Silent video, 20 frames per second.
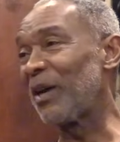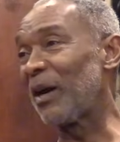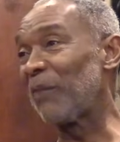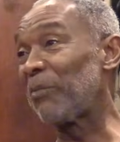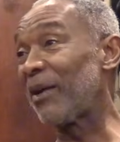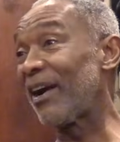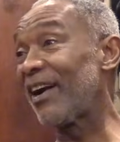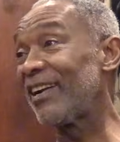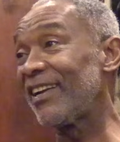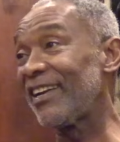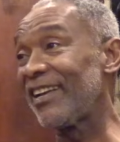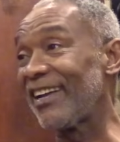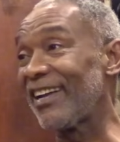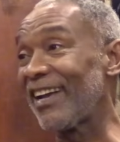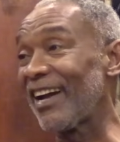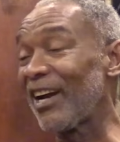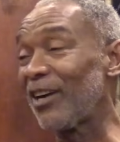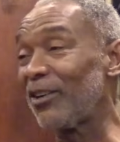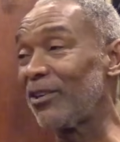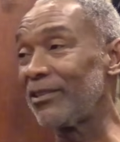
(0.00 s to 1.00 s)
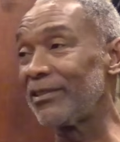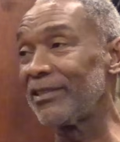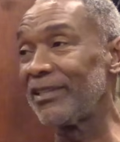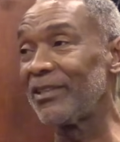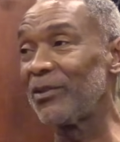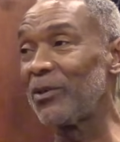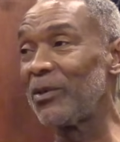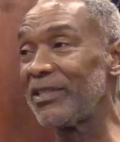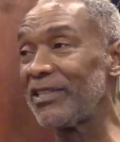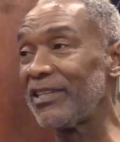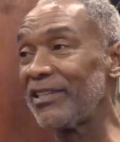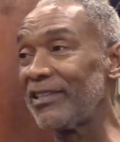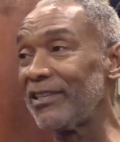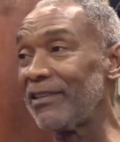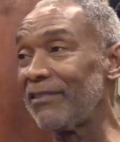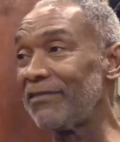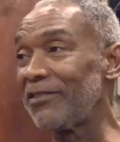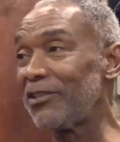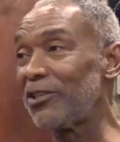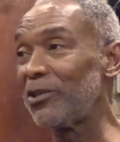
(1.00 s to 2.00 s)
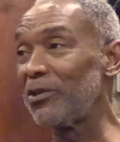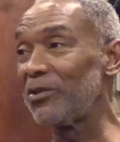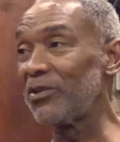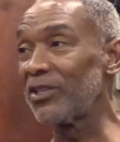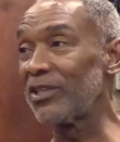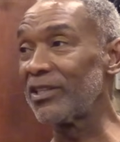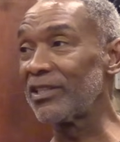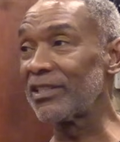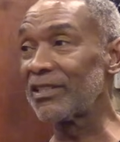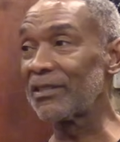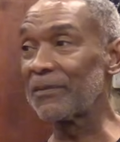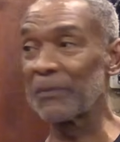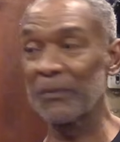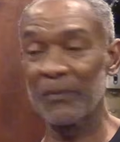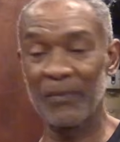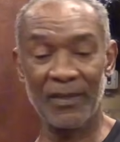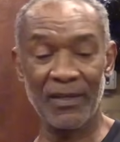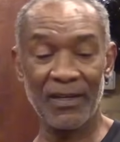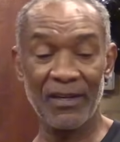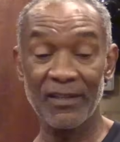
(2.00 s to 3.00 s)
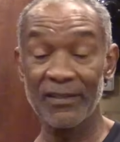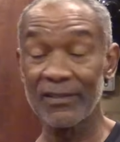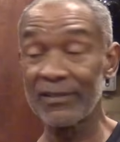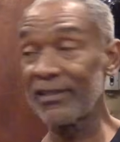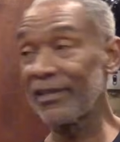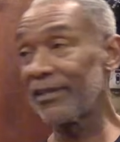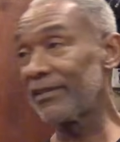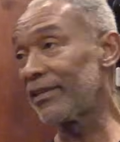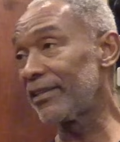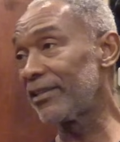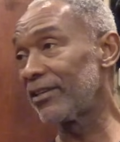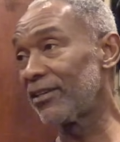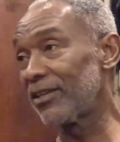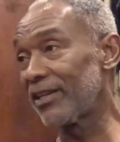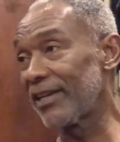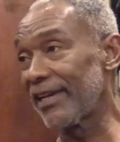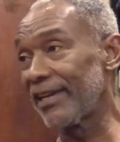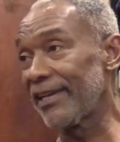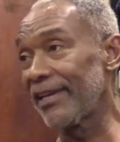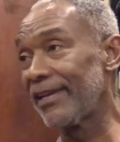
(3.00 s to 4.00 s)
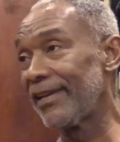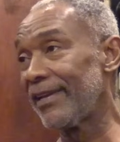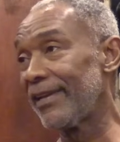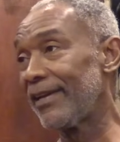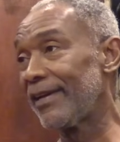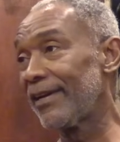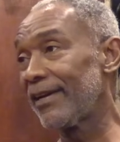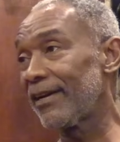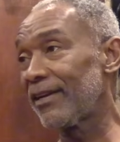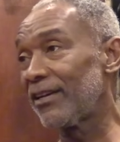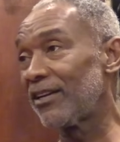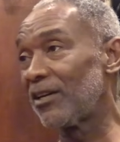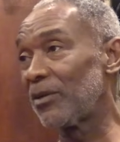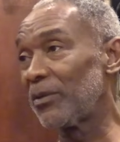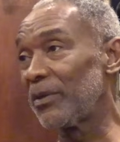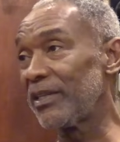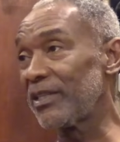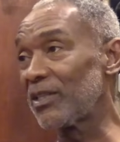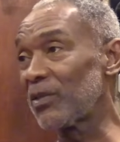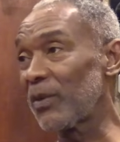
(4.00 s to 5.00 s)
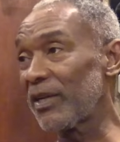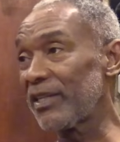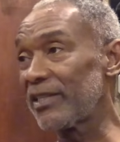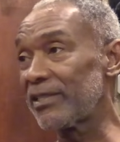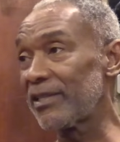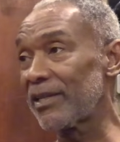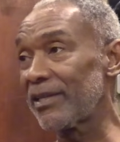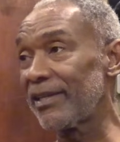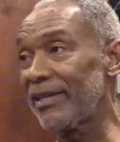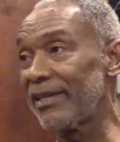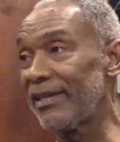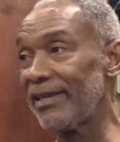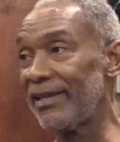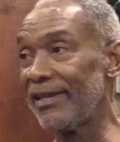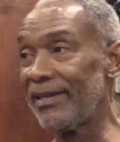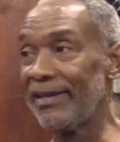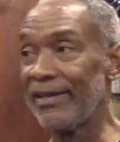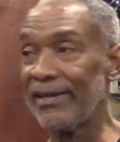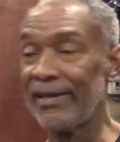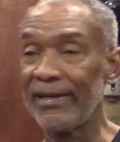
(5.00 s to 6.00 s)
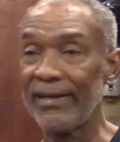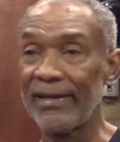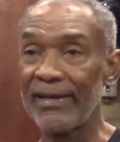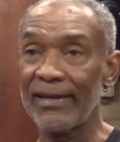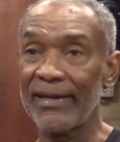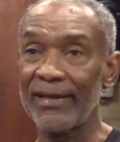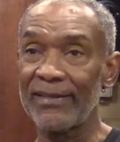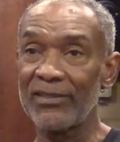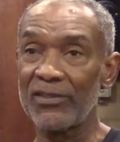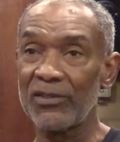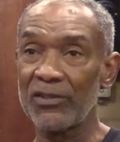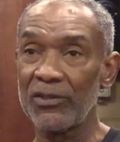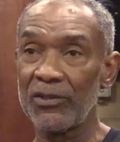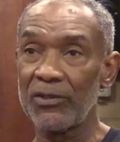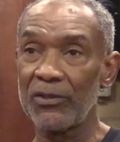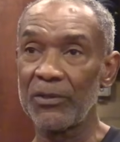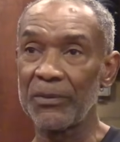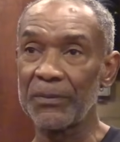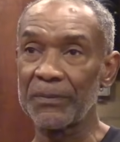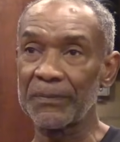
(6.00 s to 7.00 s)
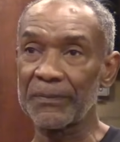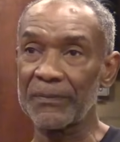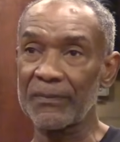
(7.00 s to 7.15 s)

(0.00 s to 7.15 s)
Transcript: Apparently, I was inquisitive, curious, constantly talking and always questioning. And so...